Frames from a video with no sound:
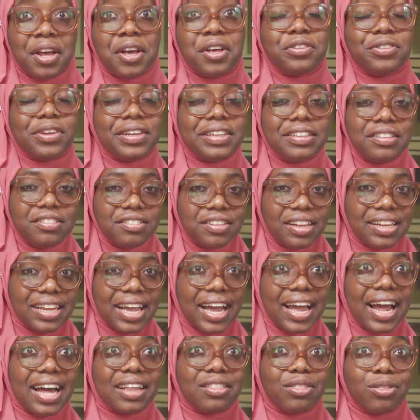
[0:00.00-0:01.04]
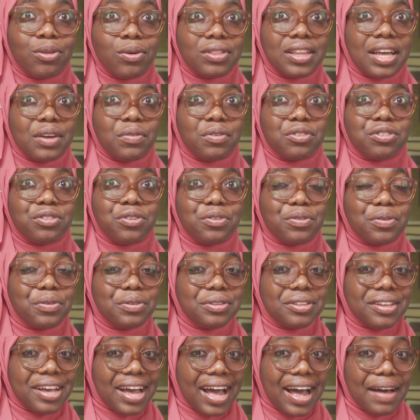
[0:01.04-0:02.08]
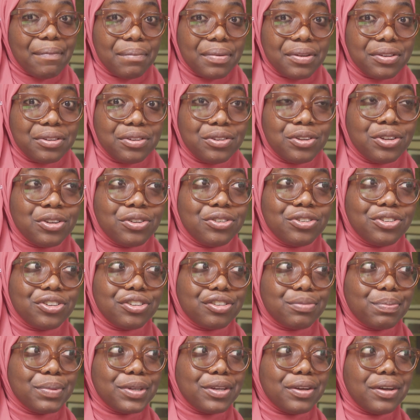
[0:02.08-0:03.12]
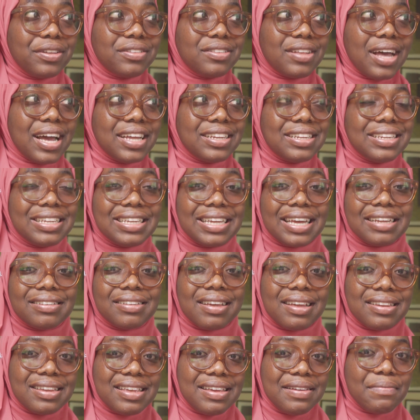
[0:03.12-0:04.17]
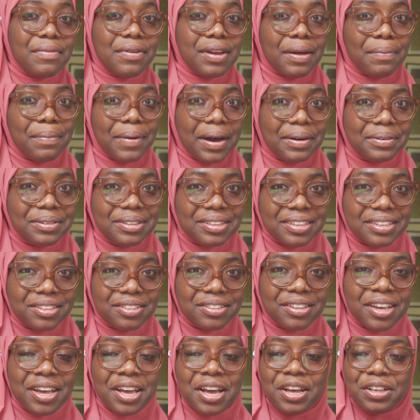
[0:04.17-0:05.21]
So initially I had thought that it was not going to happen just because I didn't get an email about it.